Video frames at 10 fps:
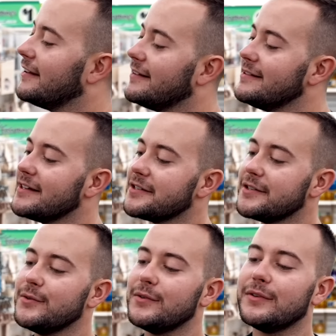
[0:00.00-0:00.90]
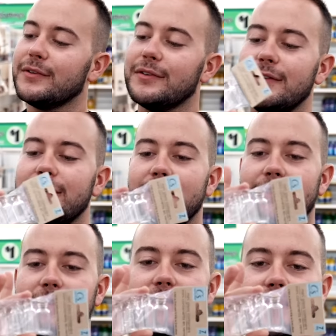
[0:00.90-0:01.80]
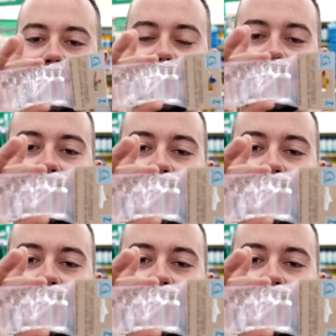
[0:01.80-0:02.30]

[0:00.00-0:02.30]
this is actually cool. Look at this.